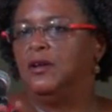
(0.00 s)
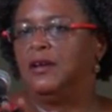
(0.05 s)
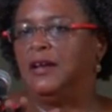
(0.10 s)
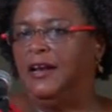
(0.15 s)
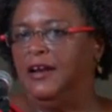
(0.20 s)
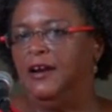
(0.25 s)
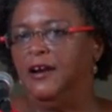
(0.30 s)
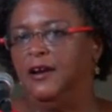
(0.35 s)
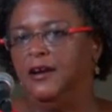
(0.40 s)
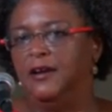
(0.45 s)

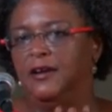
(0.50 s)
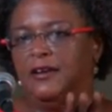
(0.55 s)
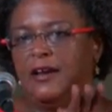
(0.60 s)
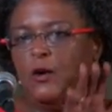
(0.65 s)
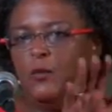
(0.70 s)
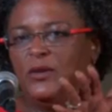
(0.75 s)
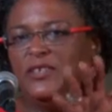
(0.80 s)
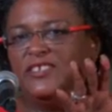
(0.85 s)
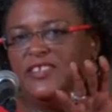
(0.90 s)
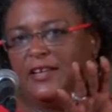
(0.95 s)
clear that
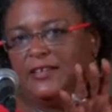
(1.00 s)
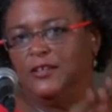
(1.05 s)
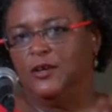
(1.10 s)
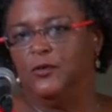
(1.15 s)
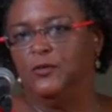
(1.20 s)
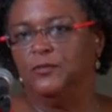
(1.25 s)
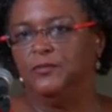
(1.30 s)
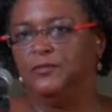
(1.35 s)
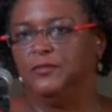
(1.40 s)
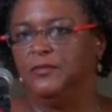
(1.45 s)
we set
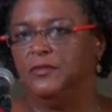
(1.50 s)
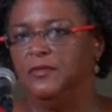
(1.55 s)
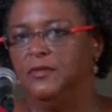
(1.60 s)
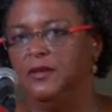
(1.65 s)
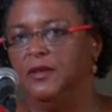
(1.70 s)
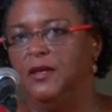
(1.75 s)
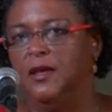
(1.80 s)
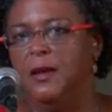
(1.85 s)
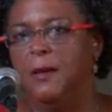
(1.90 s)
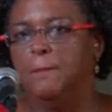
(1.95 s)
out.
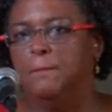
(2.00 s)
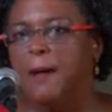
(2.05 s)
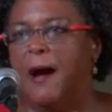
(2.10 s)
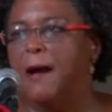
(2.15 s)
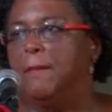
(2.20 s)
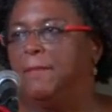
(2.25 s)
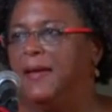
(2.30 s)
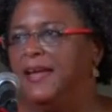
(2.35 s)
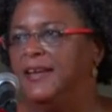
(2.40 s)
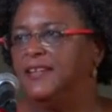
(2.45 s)

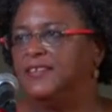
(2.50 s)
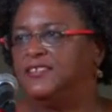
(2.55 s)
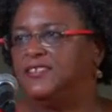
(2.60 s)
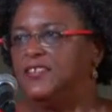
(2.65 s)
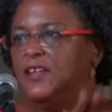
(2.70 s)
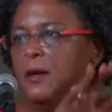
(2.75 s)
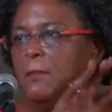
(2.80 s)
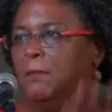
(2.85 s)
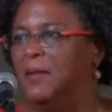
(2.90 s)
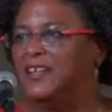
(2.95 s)
Barbados
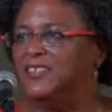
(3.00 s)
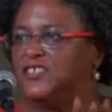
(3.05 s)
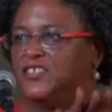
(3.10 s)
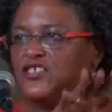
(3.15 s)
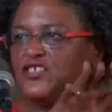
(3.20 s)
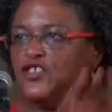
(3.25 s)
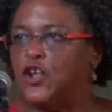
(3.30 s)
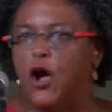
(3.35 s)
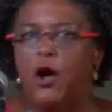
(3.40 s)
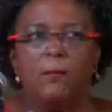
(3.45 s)
must
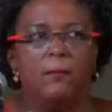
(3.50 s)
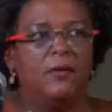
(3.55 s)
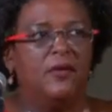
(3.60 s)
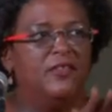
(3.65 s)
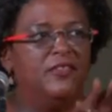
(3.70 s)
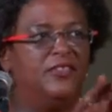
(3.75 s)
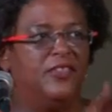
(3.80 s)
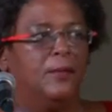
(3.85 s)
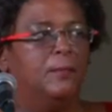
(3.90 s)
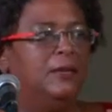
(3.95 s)
stop
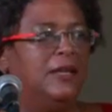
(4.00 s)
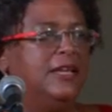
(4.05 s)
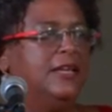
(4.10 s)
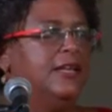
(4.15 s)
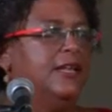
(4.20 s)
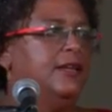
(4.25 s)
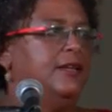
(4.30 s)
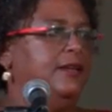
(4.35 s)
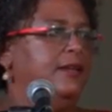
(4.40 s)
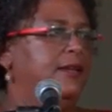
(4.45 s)
the
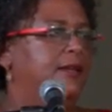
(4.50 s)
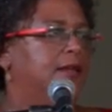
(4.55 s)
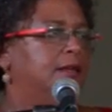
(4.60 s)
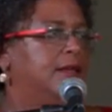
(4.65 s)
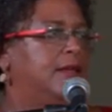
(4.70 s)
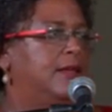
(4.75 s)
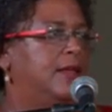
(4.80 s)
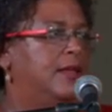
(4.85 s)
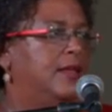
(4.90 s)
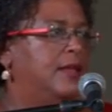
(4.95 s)
bleeding.
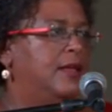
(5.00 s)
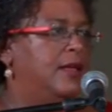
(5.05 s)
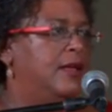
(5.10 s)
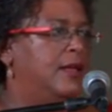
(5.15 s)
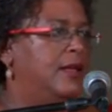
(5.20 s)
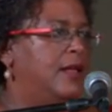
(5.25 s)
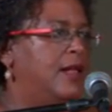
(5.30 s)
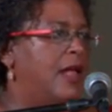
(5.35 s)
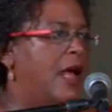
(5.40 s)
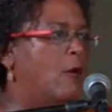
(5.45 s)

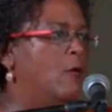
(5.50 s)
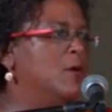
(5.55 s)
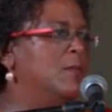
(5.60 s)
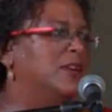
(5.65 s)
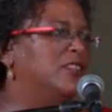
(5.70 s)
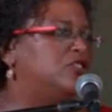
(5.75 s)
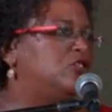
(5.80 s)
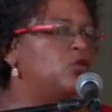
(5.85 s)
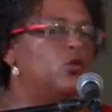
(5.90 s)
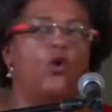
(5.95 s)
And we
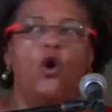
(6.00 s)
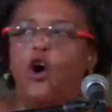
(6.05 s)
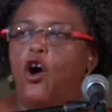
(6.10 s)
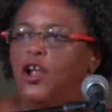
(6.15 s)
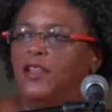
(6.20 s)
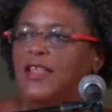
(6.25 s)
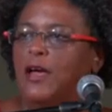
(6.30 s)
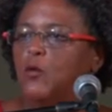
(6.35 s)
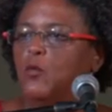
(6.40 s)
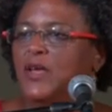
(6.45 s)
must do
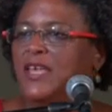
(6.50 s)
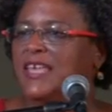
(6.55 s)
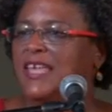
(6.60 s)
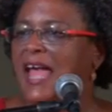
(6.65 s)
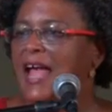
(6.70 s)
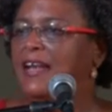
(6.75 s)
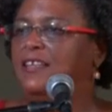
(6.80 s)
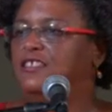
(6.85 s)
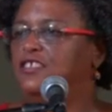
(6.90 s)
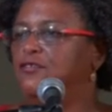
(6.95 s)
all that we
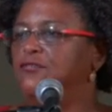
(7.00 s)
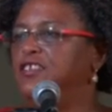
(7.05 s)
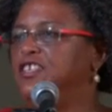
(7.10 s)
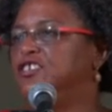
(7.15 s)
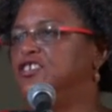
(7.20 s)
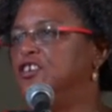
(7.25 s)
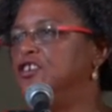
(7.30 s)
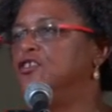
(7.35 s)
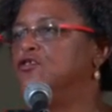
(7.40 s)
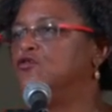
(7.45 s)
can to
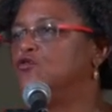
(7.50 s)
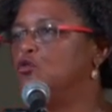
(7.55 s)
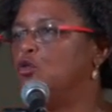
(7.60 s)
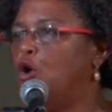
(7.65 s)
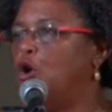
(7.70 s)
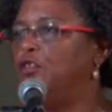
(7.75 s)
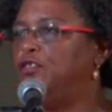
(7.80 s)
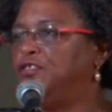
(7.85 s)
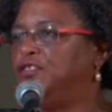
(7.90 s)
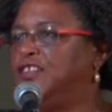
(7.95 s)
return
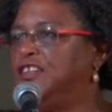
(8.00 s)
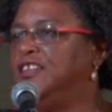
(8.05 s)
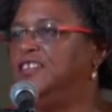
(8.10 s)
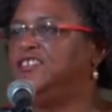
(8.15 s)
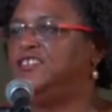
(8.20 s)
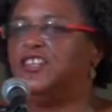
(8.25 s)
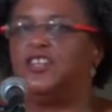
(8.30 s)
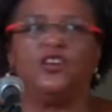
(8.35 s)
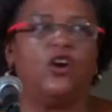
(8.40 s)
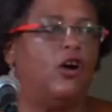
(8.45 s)
growth to
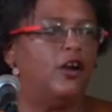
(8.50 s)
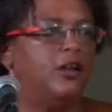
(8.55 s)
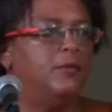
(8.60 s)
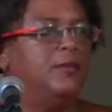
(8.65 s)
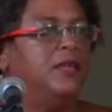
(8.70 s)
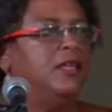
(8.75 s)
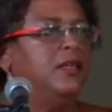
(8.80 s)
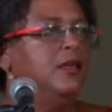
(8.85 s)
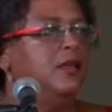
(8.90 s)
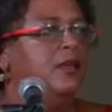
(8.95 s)
this
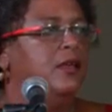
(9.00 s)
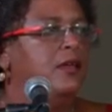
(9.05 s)
economy,